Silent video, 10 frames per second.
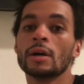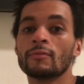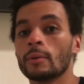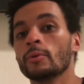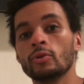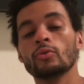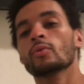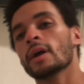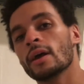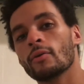from the
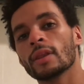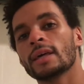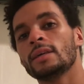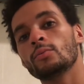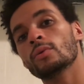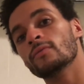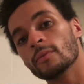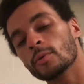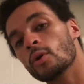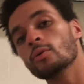newer era like he would
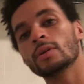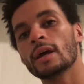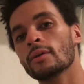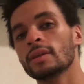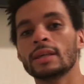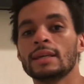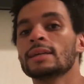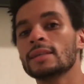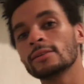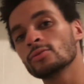from the older era that he
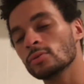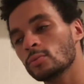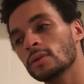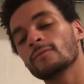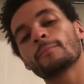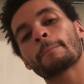has history with.